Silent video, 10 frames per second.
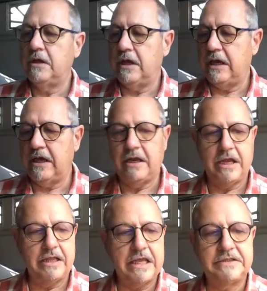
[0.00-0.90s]
and
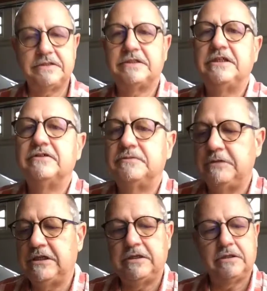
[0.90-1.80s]
and that just gives
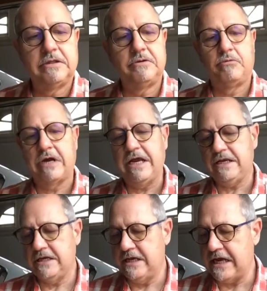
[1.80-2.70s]
me the right
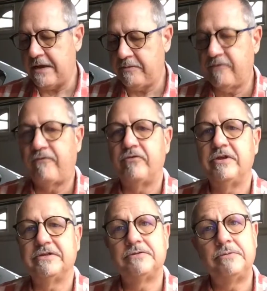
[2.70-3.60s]
depth for
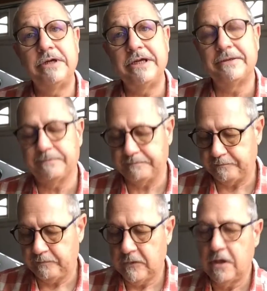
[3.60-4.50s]
this ring
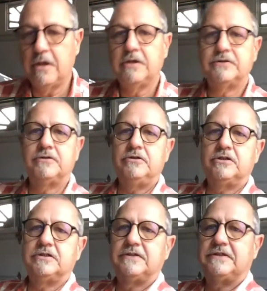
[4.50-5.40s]
so you
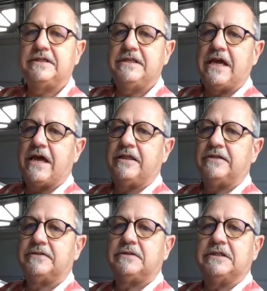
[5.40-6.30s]
can see that
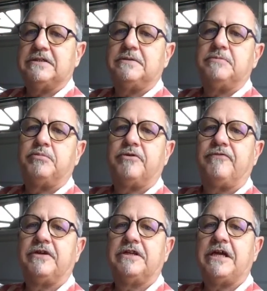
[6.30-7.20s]
this it's the
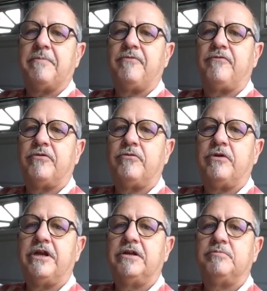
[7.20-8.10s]
perfect depth for the
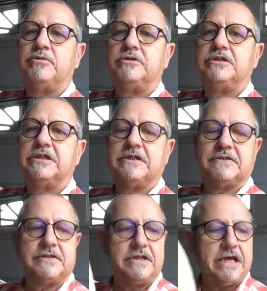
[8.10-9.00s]
ring to push
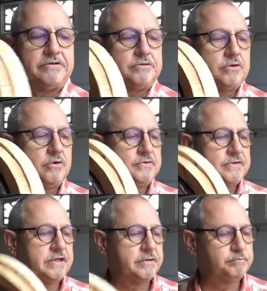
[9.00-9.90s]
against the natural goat skin.